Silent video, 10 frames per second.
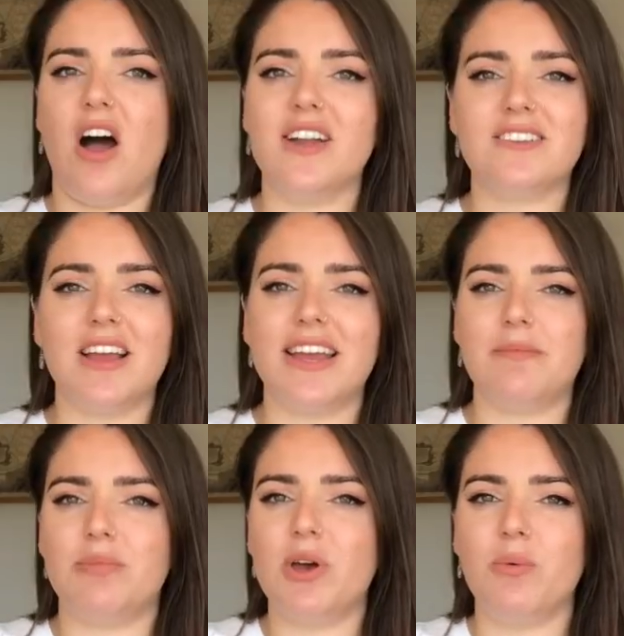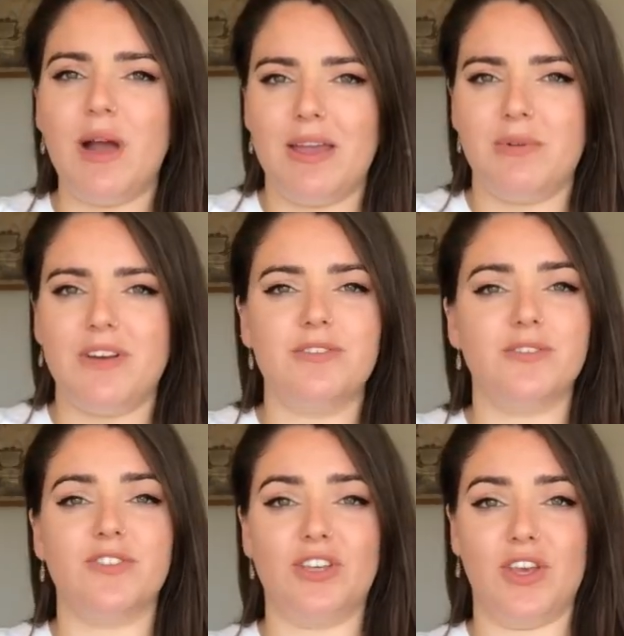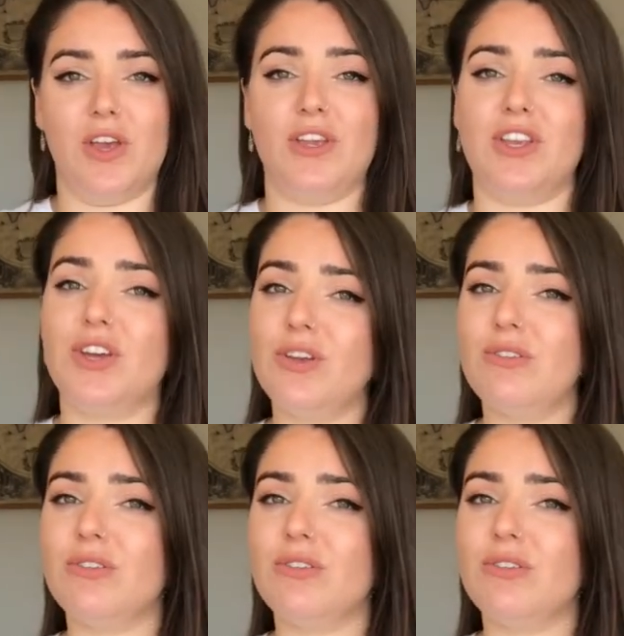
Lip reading: I just like it put away where it feels secure, you know.